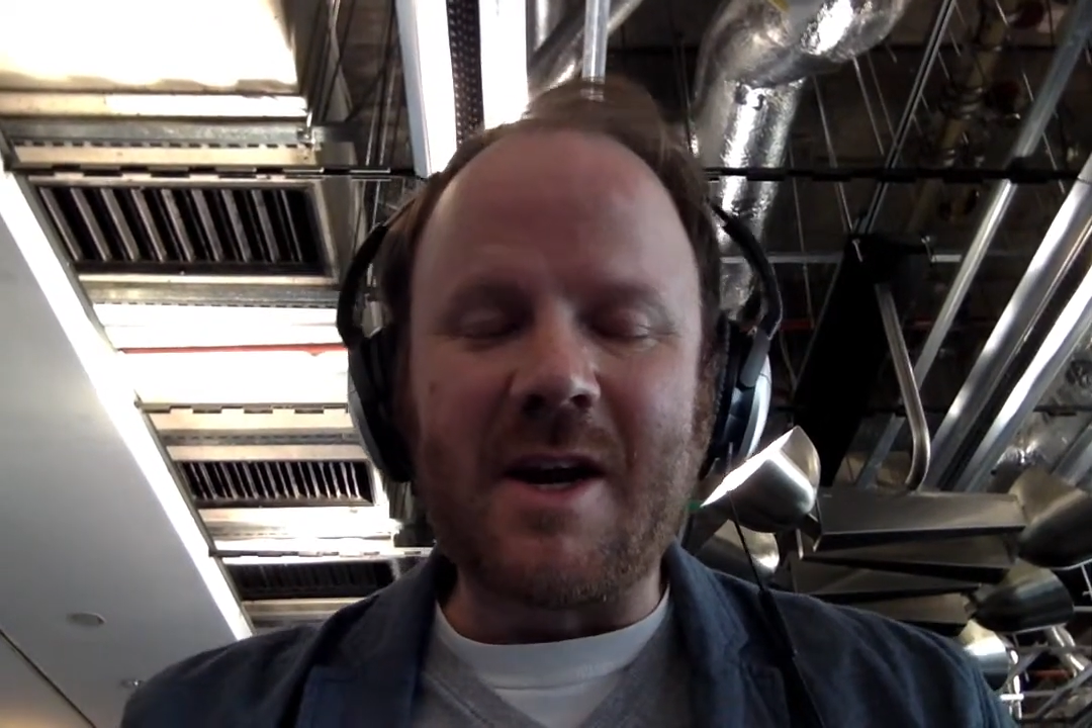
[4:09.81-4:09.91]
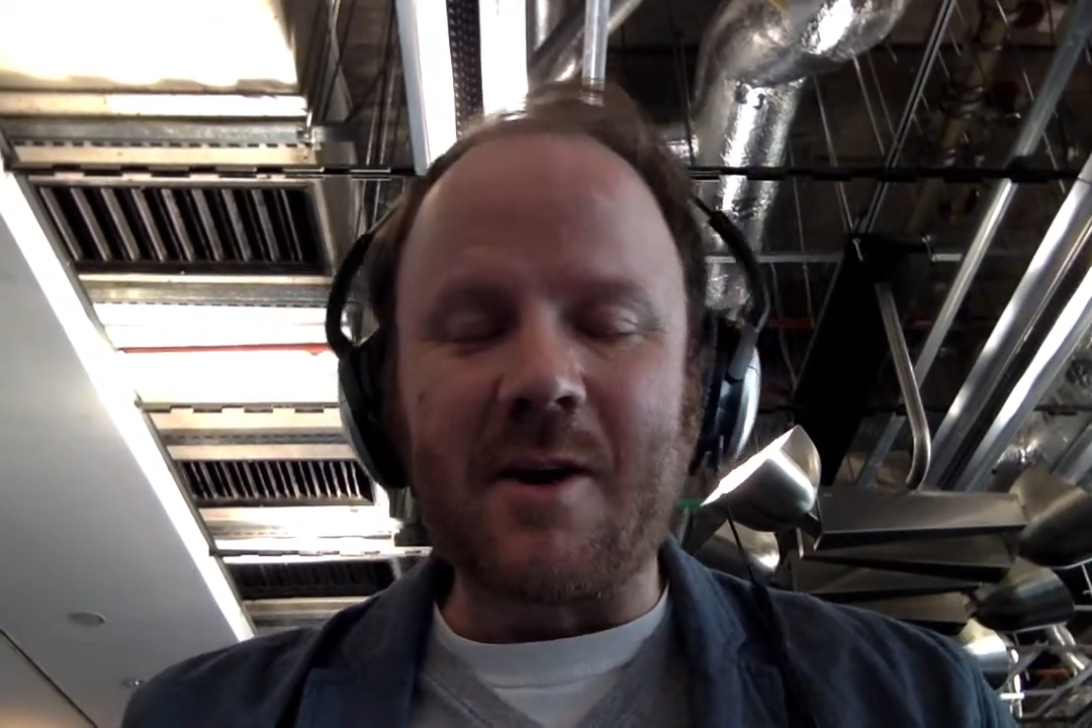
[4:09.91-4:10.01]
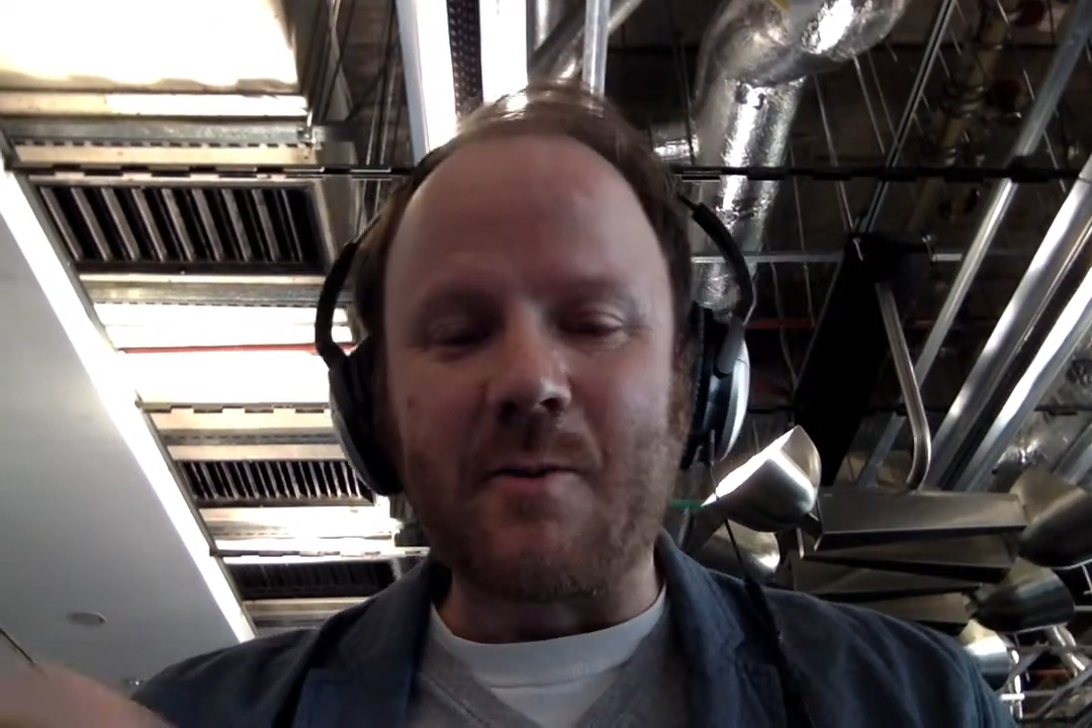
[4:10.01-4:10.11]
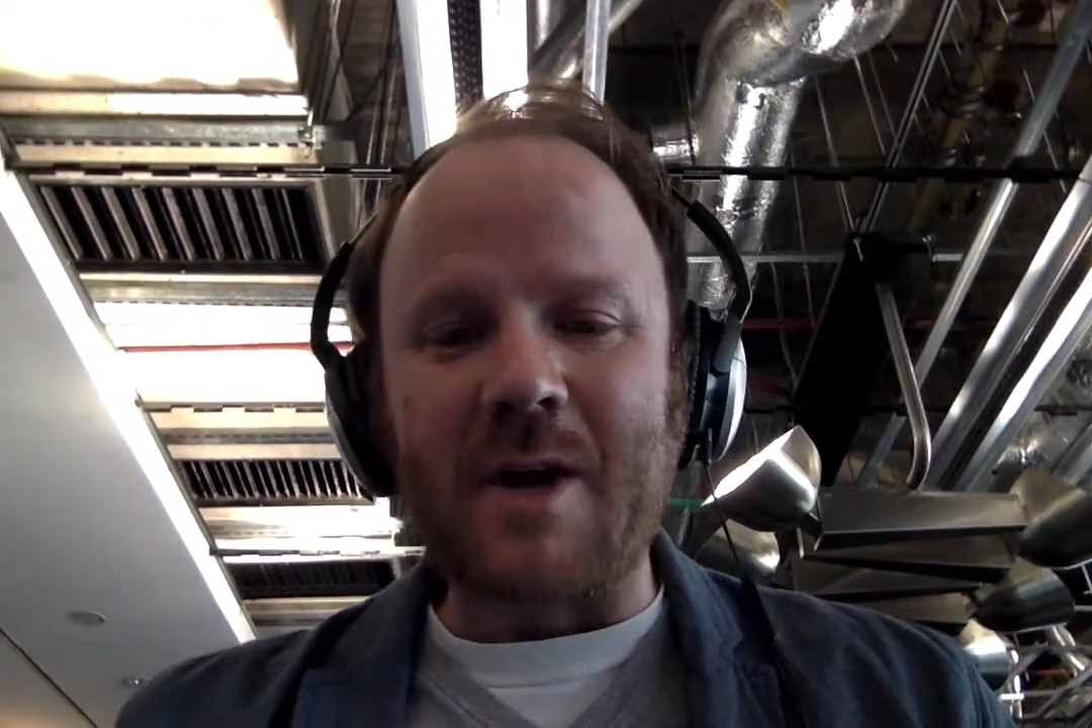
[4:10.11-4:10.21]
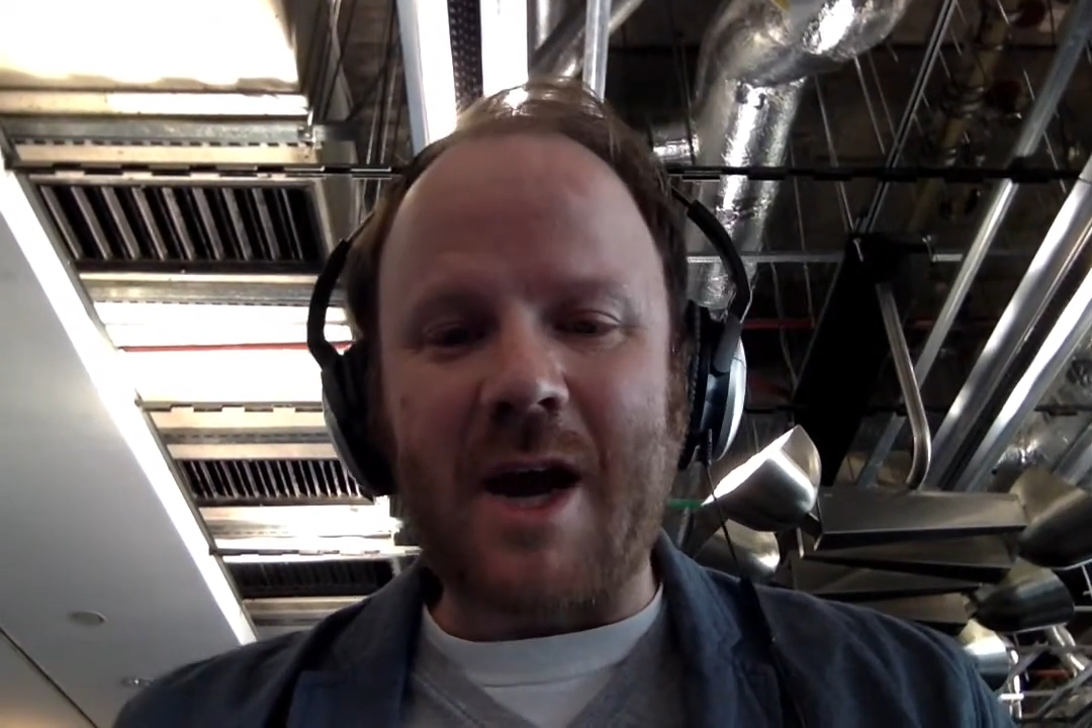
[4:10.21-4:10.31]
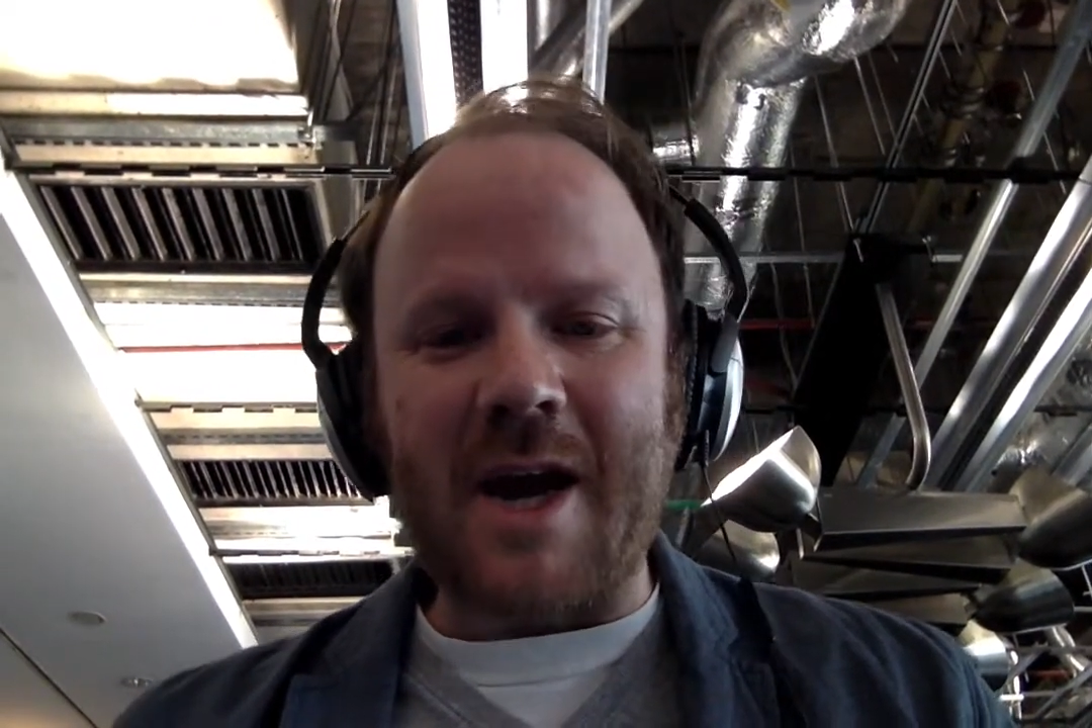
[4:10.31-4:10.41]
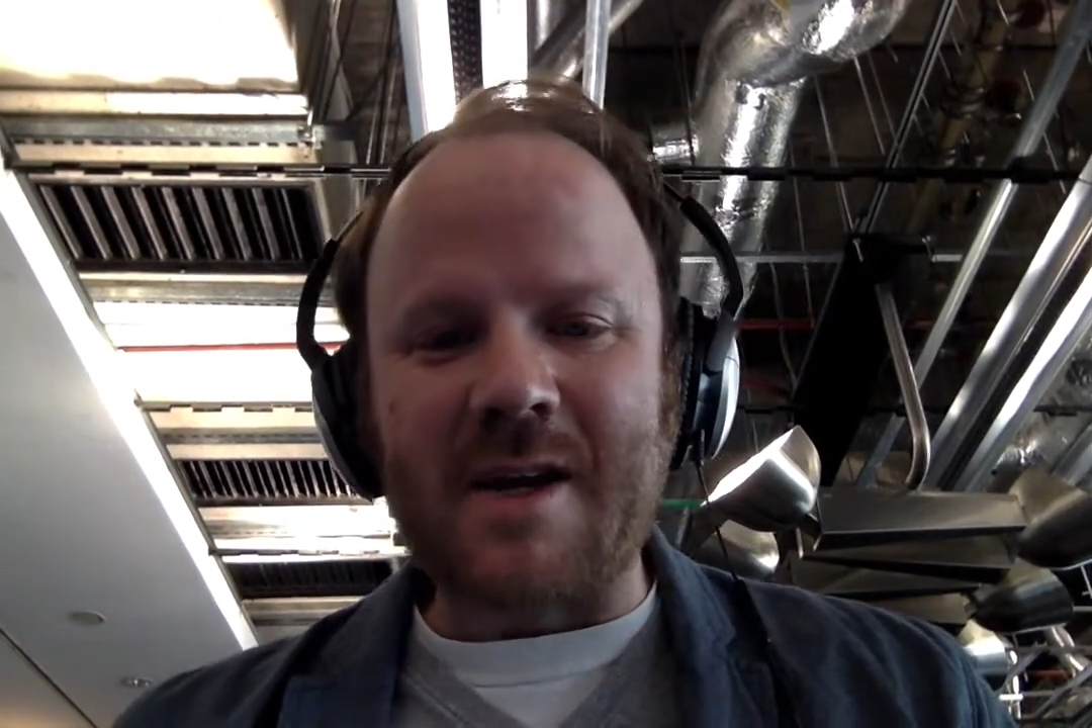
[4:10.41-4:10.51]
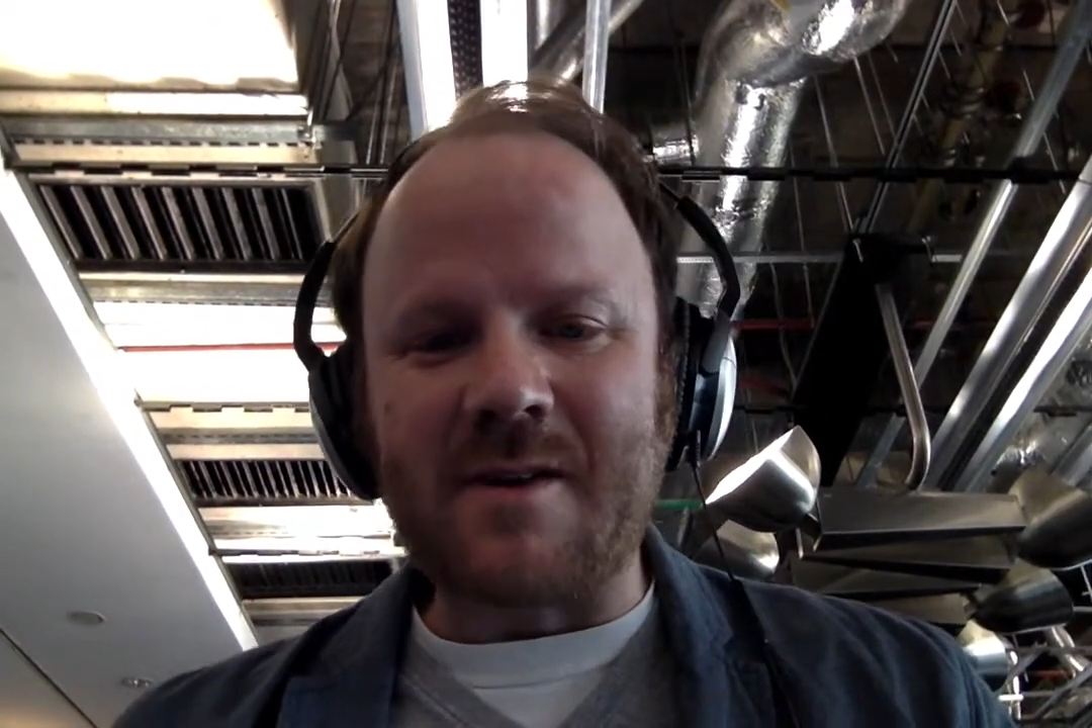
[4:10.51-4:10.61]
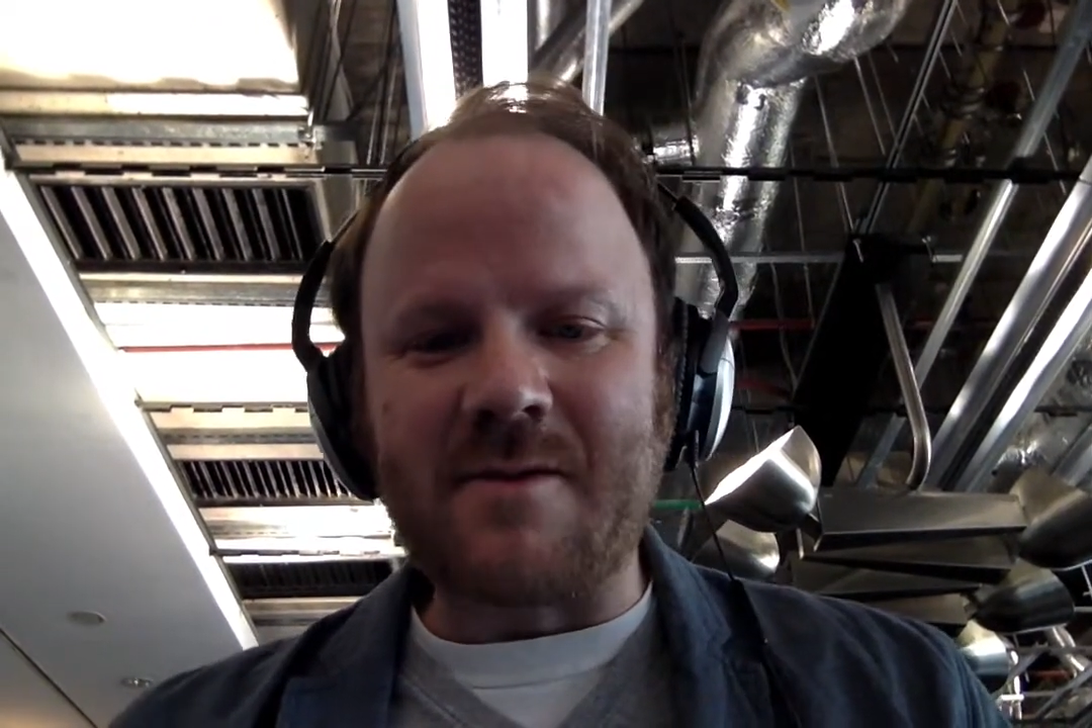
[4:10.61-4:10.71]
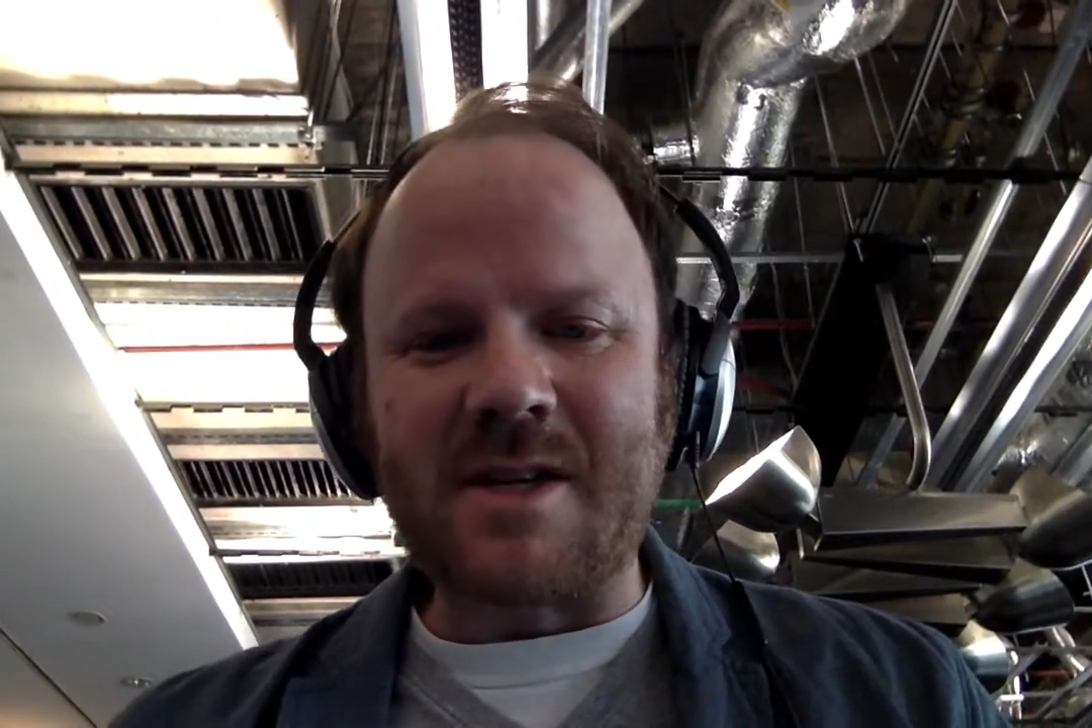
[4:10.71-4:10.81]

in a reactive